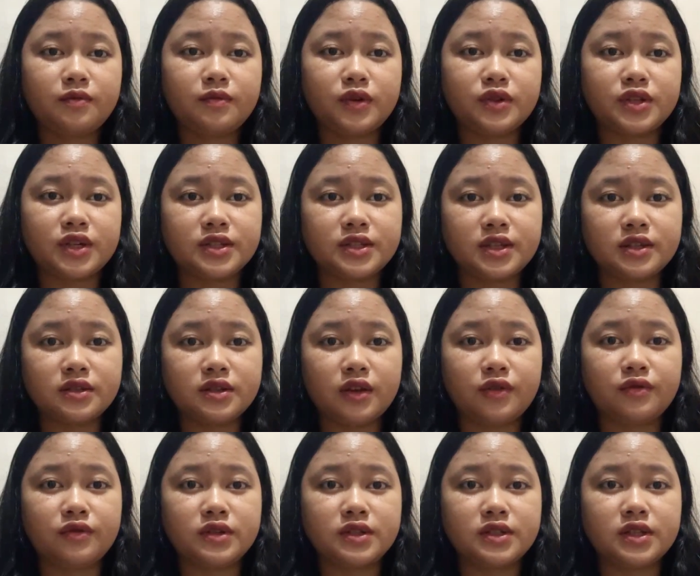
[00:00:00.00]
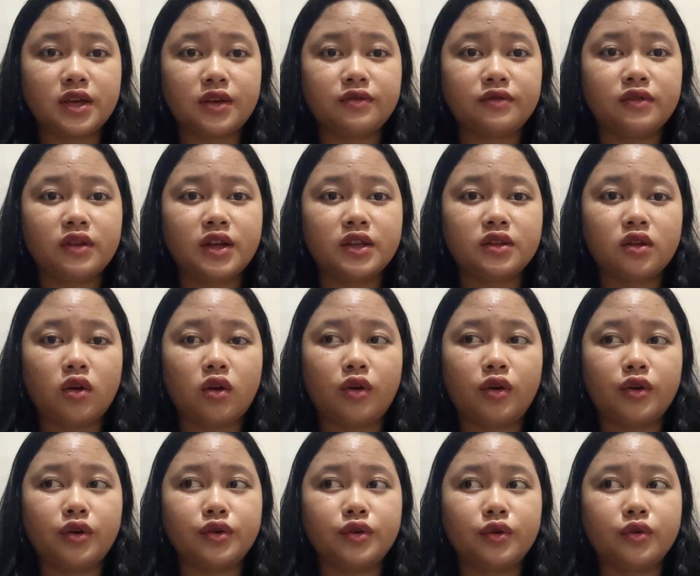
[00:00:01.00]
projections even say flat
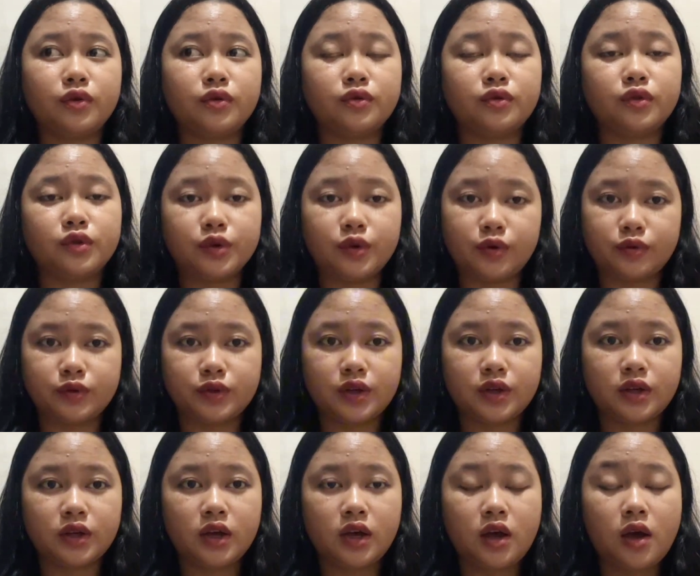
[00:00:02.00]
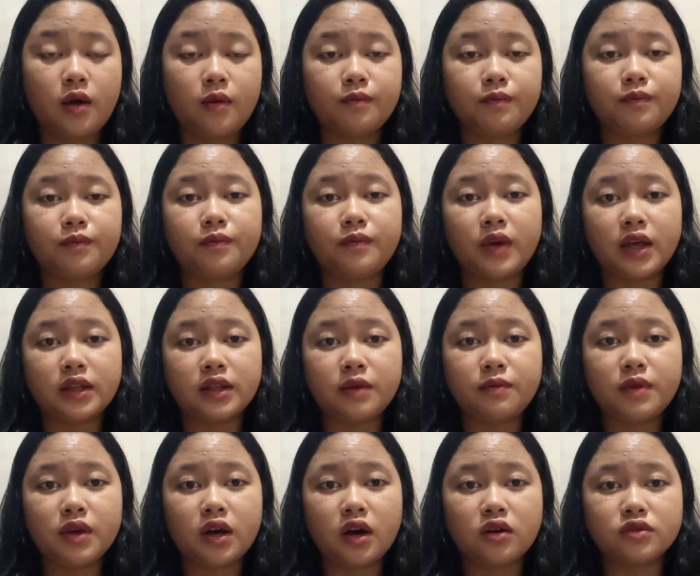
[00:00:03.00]
or no growth, mainly
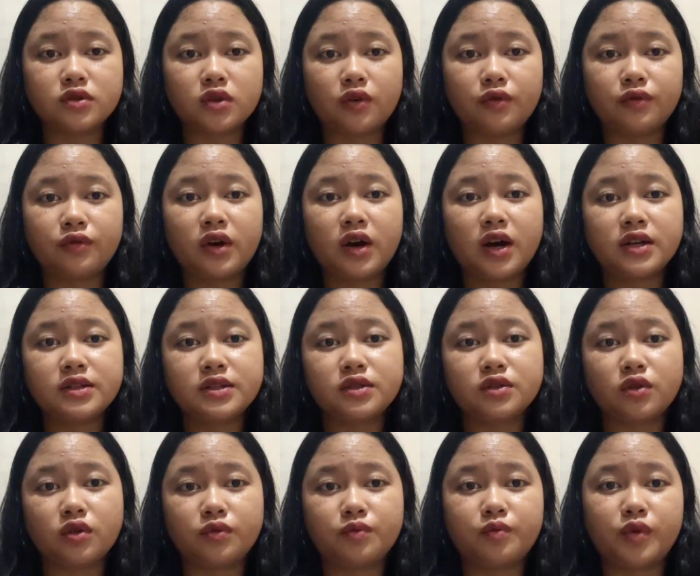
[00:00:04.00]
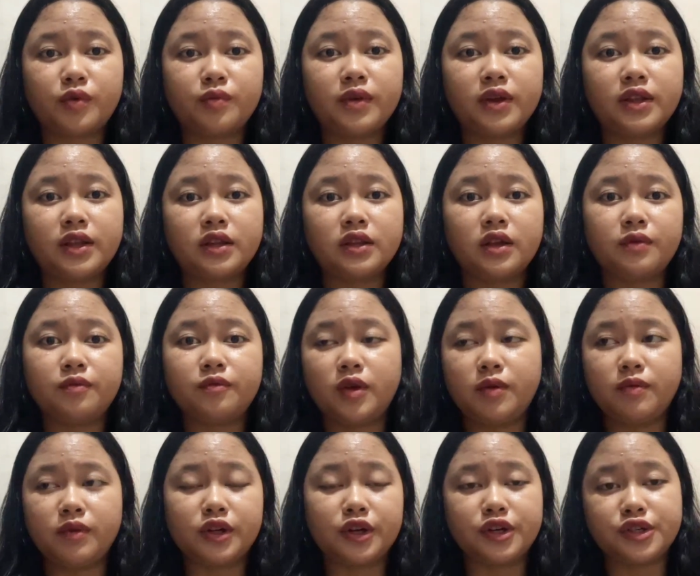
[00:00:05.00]
because of cuts non-permanent
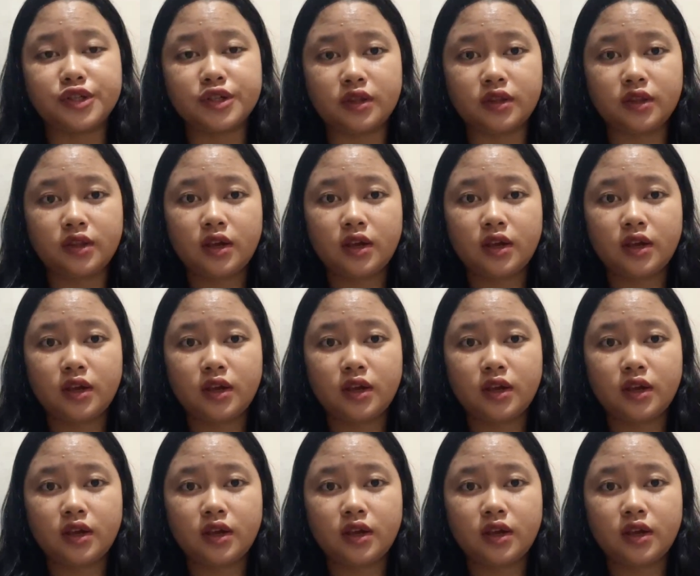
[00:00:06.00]
immigration.